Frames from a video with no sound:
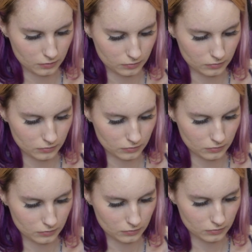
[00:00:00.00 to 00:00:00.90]

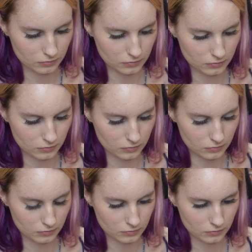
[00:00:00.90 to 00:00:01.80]
Hmm.
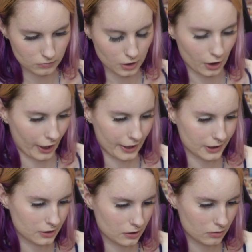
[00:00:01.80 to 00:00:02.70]
Okay,
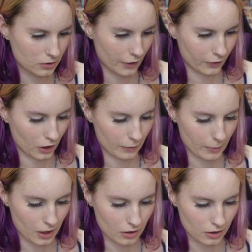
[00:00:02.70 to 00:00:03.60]
it's definitely going to be
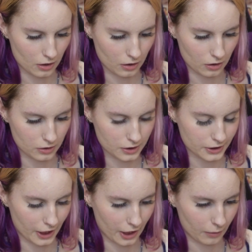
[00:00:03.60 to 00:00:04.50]
the uh,
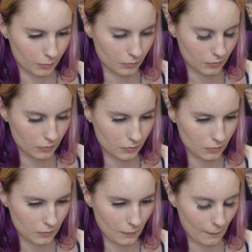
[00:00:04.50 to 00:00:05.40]
same
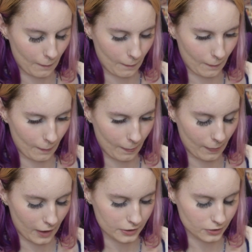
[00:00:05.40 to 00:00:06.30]

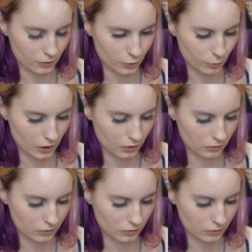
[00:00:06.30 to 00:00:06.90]
as on Twitter.